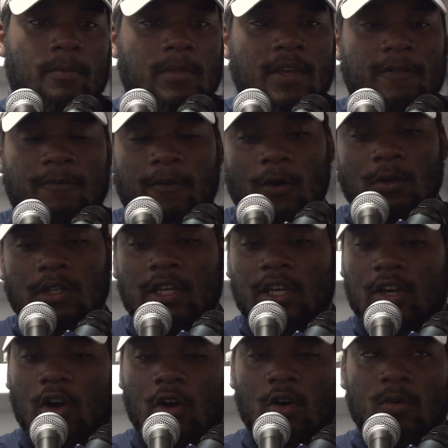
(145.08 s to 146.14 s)
Me, Foley,
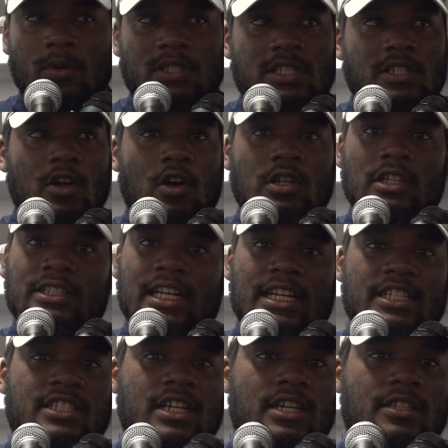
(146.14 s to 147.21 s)
and Cole, we just all looked
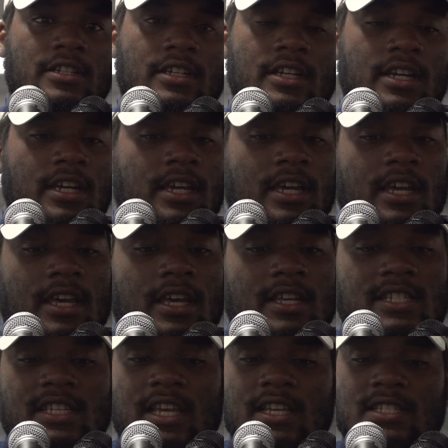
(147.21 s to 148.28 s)
at each other
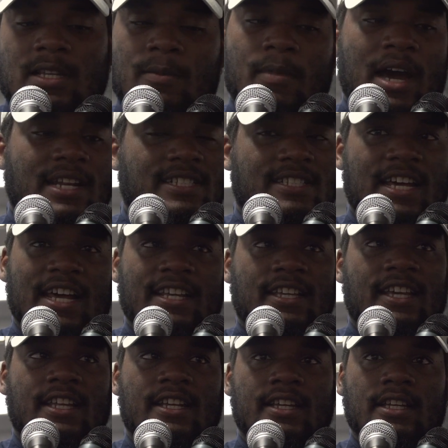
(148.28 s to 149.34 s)
and said, somebody's got to
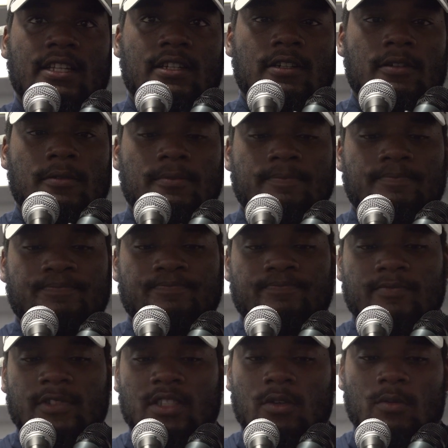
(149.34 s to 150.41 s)
get it. And um,
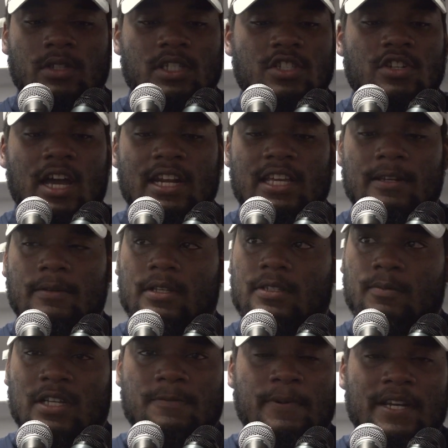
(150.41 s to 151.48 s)
we just try to get
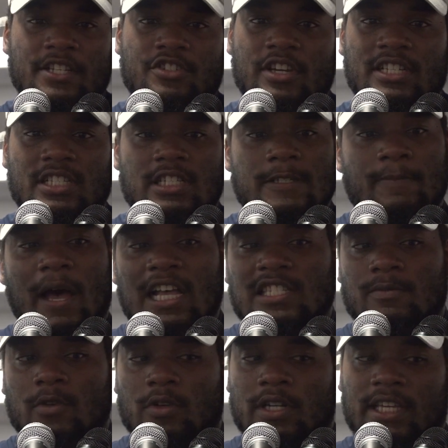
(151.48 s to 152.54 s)
as much penetration as
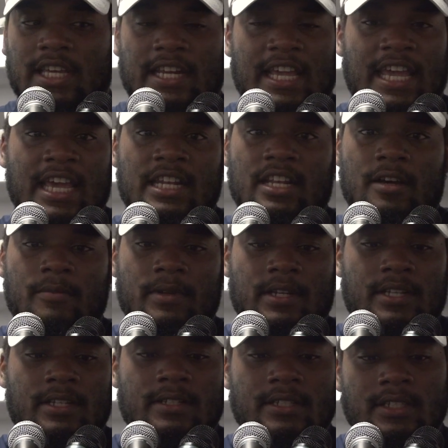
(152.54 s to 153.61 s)
possible and then get a hand up.
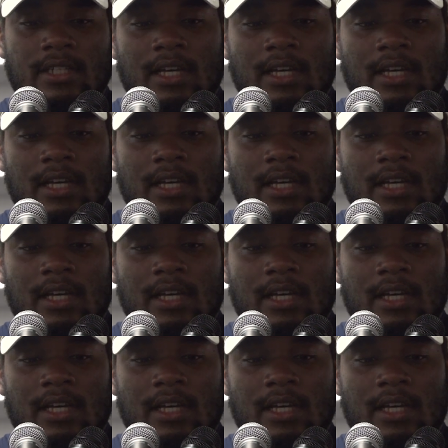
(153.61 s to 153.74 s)
And then